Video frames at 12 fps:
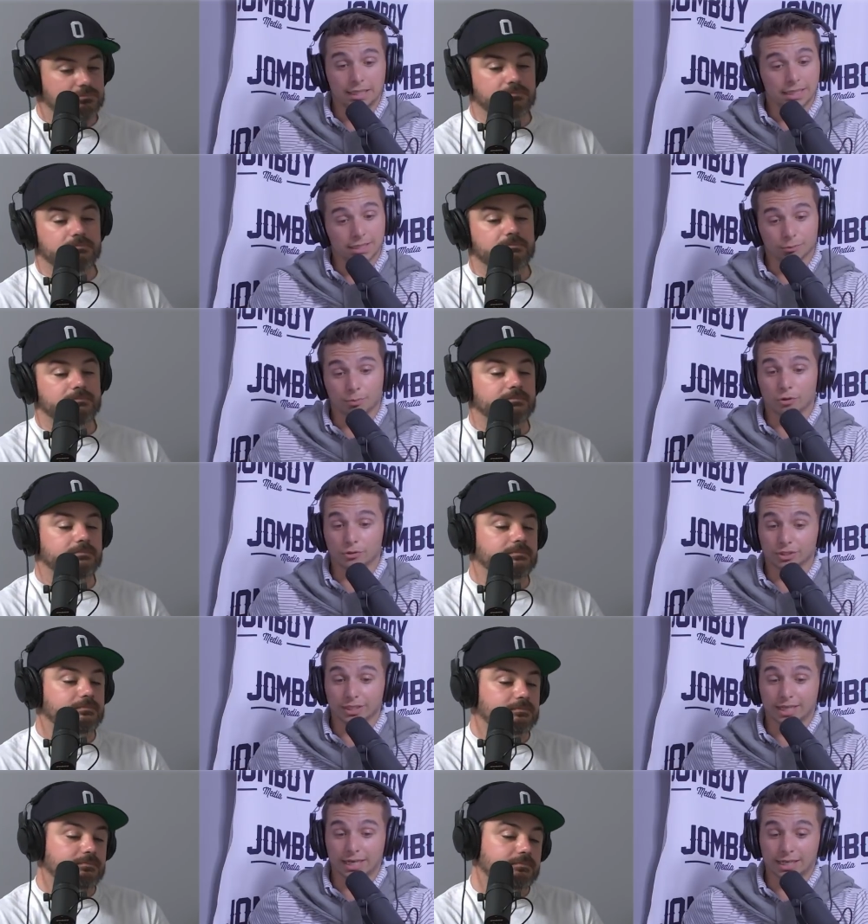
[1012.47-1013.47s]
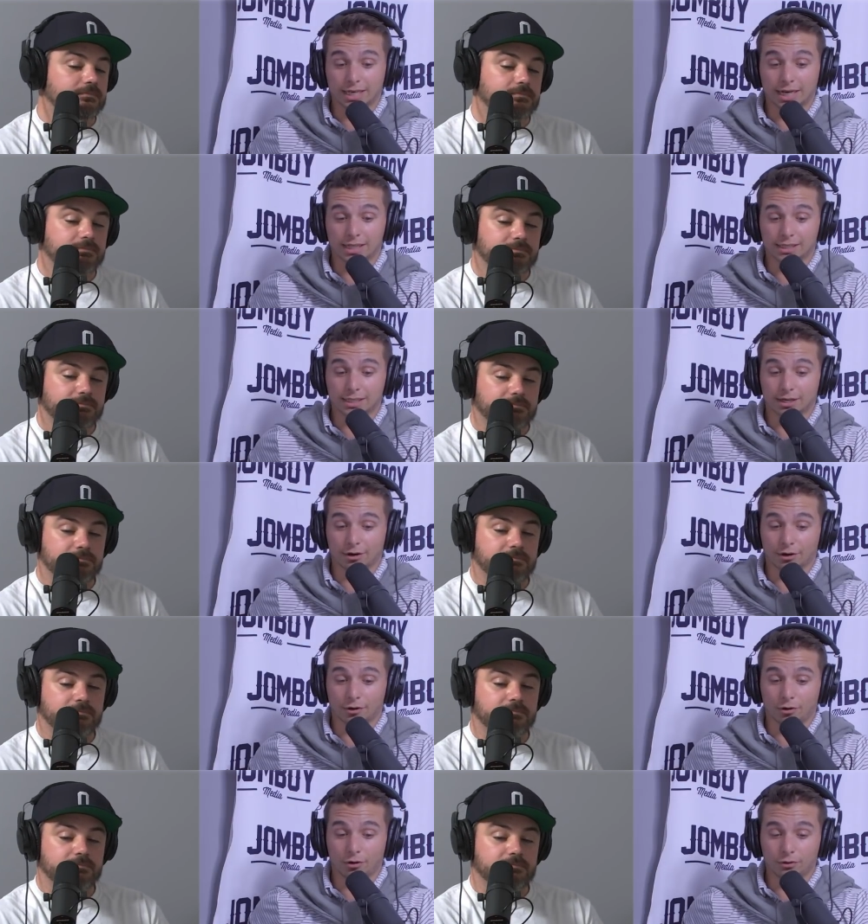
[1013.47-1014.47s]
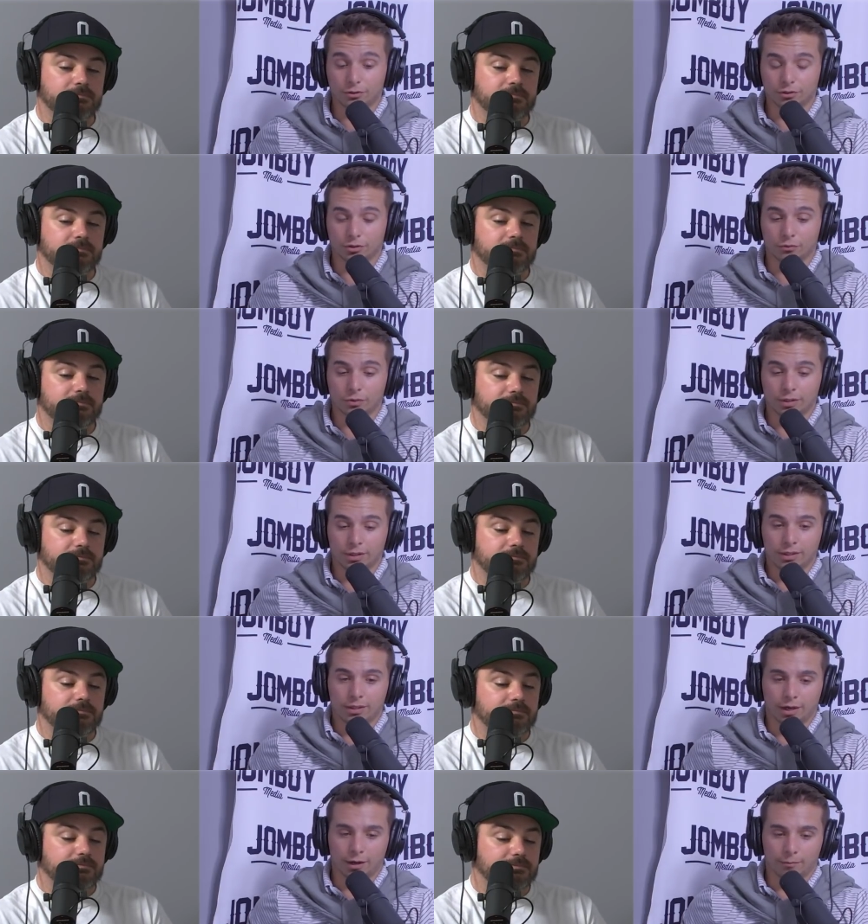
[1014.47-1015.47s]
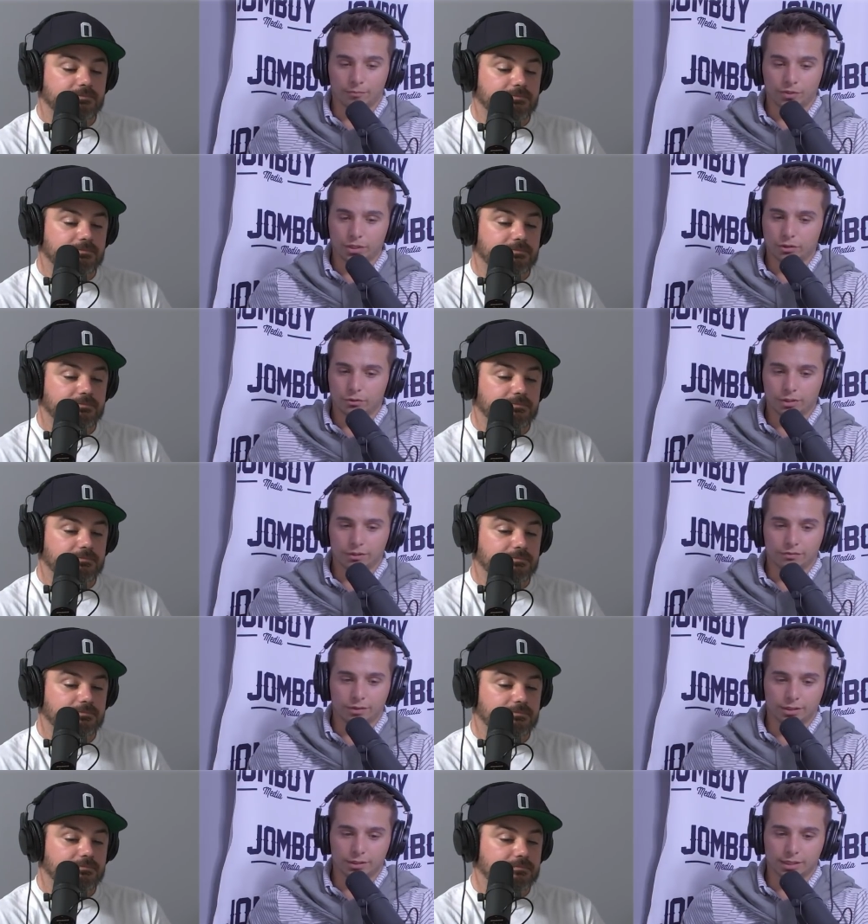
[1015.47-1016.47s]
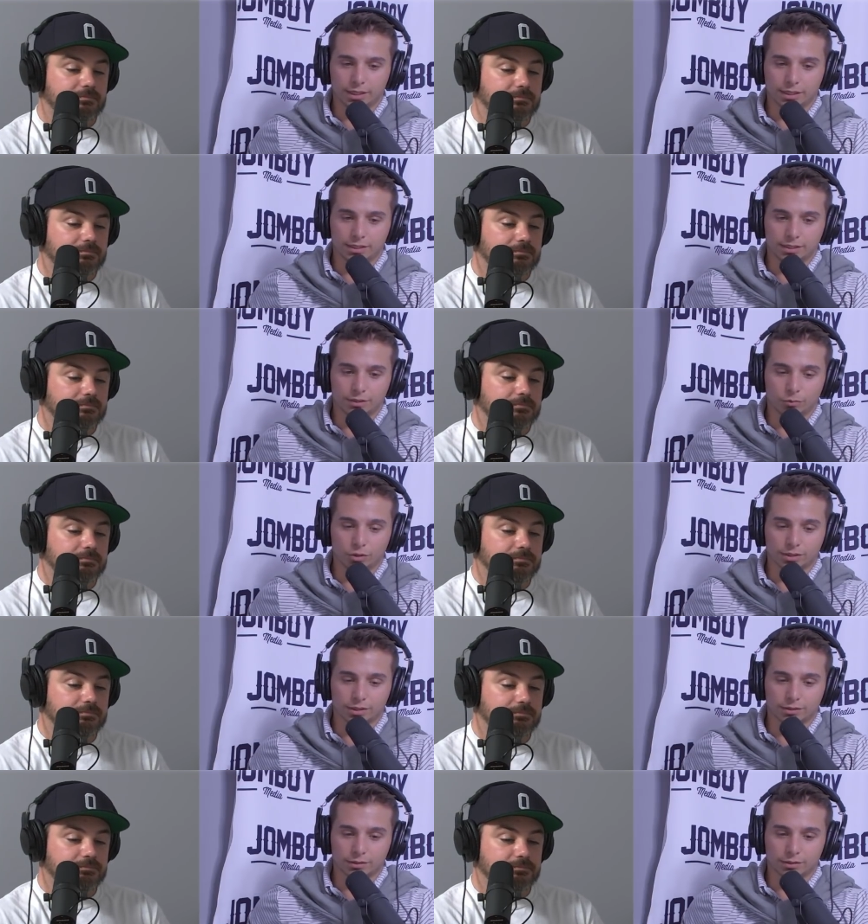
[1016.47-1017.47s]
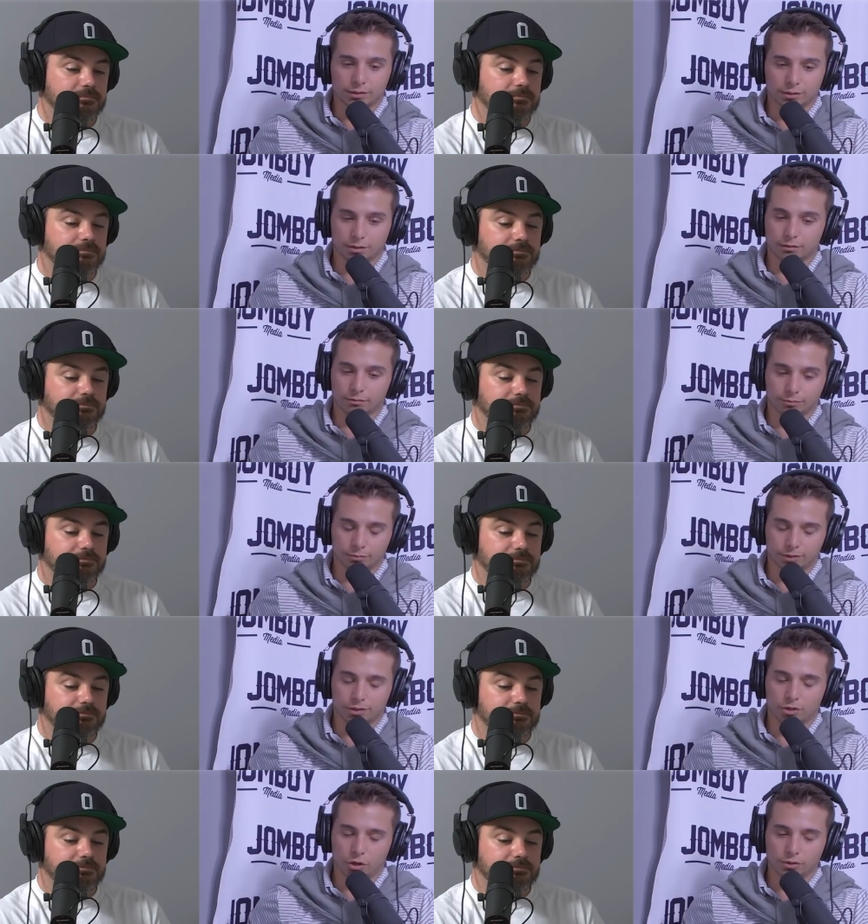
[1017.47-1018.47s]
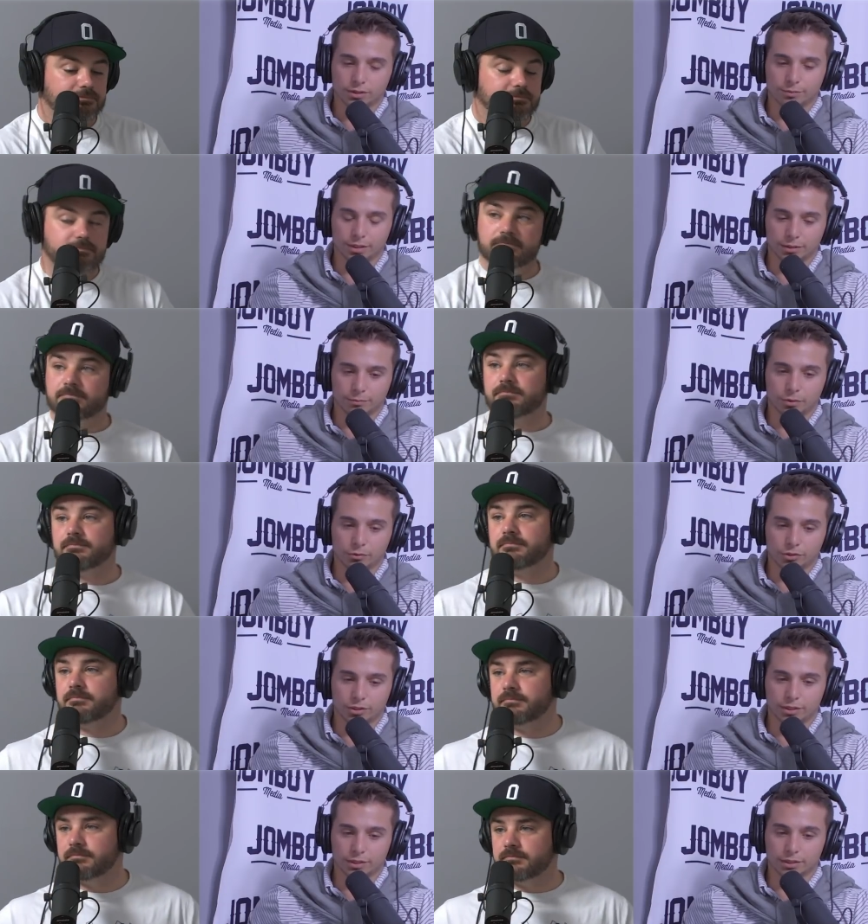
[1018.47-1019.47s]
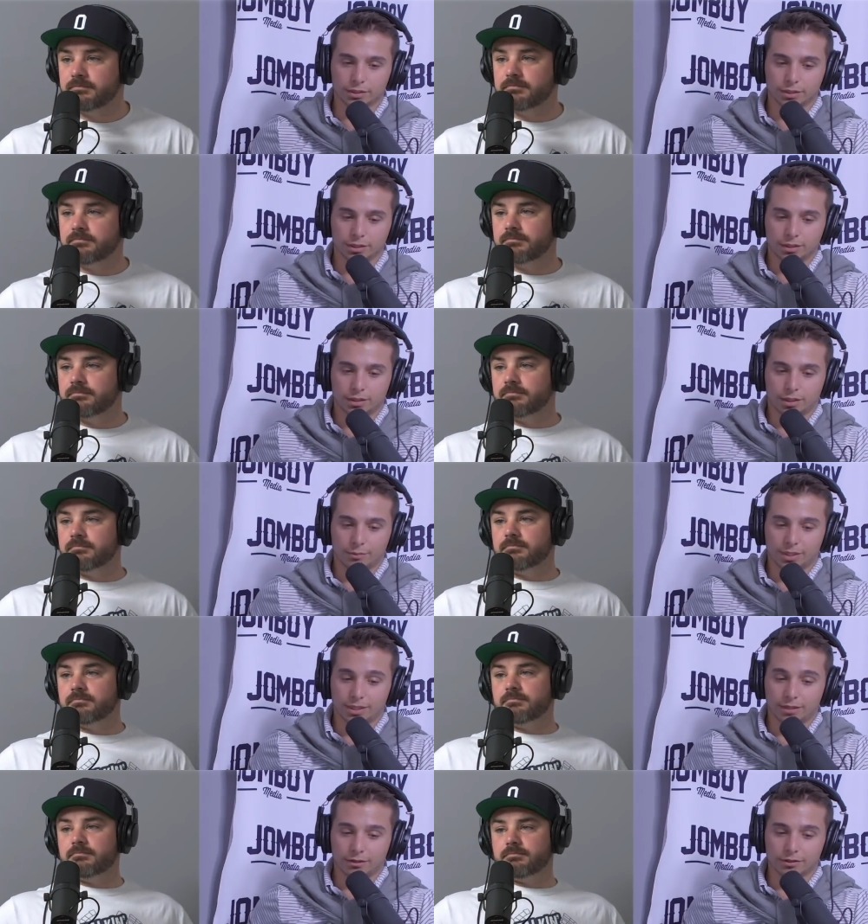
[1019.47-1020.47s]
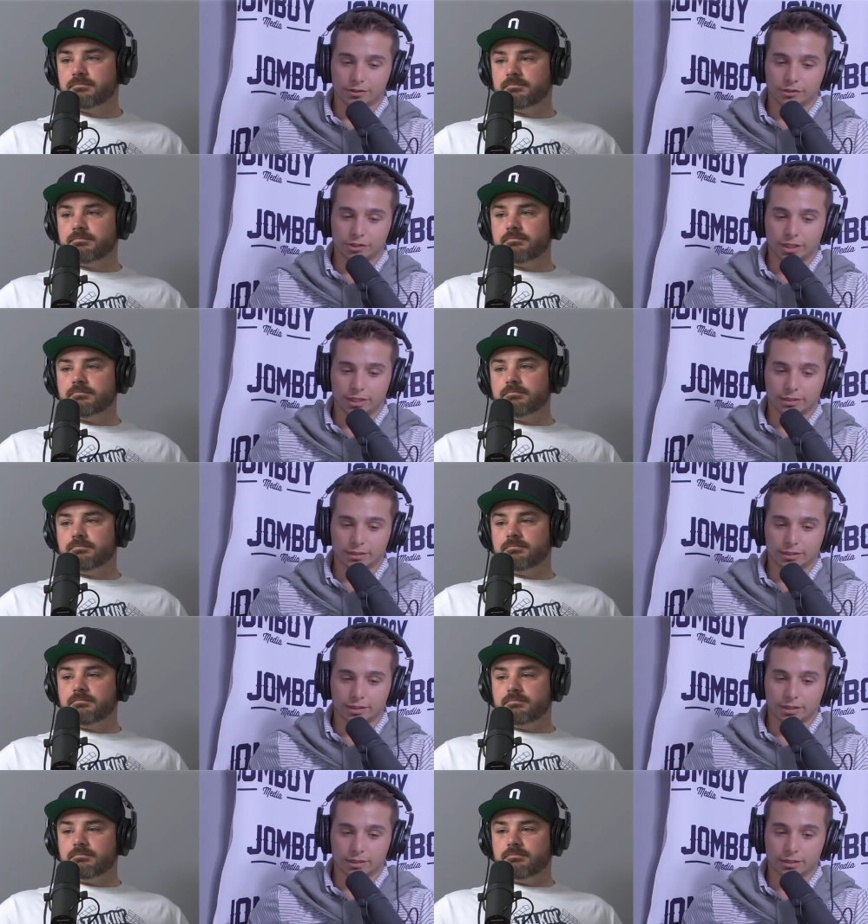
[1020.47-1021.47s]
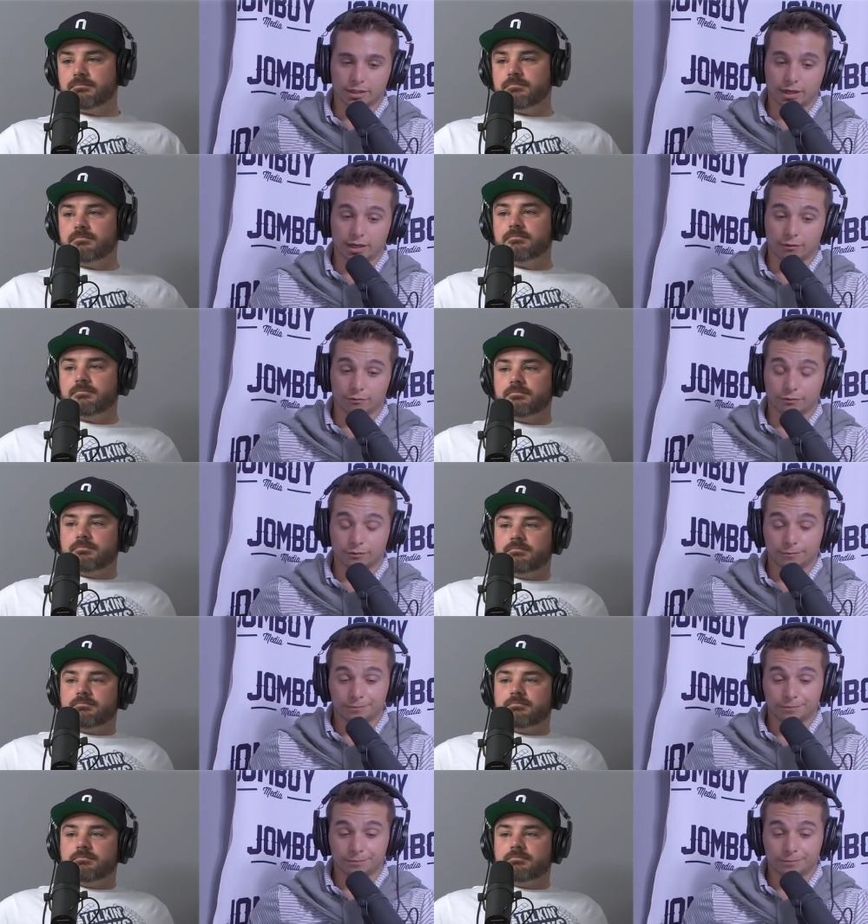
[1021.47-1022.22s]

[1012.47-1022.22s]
Speaker 1: supposedly that guy in Garrett Cole. So, um, you know, it, this Yankees team wants they're they're going to be in the postseason. I mean, there is a chance that they could have,